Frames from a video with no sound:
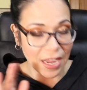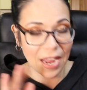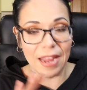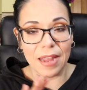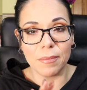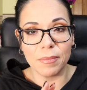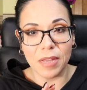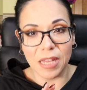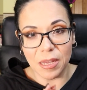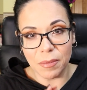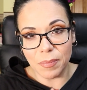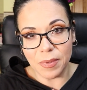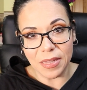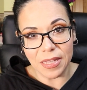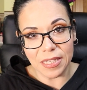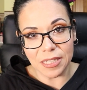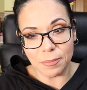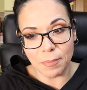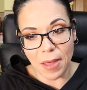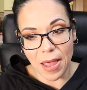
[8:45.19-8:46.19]
I am keeping
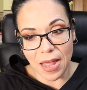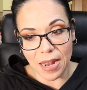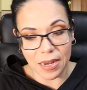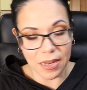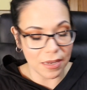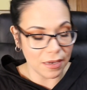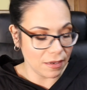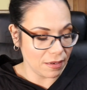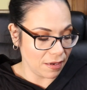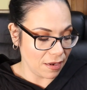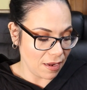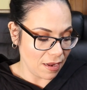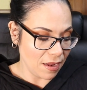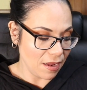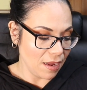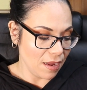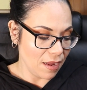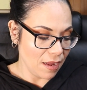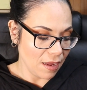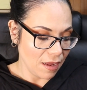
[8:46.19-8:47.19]
this palette
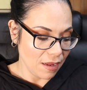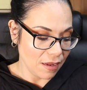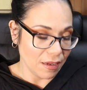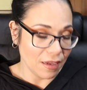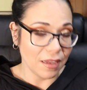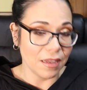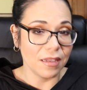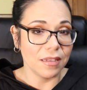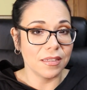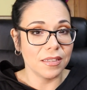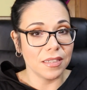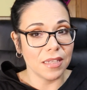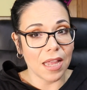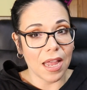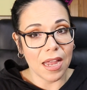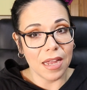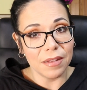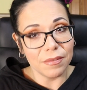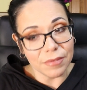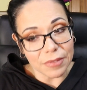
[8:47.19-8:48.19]
because,
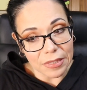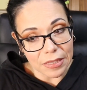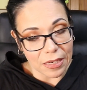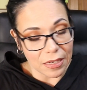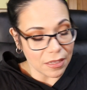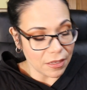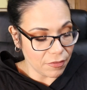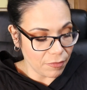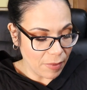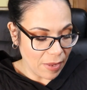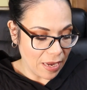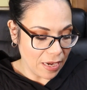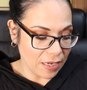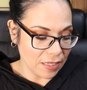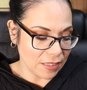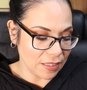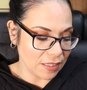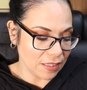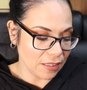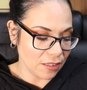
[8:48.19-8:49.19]
yeah, I love palettes.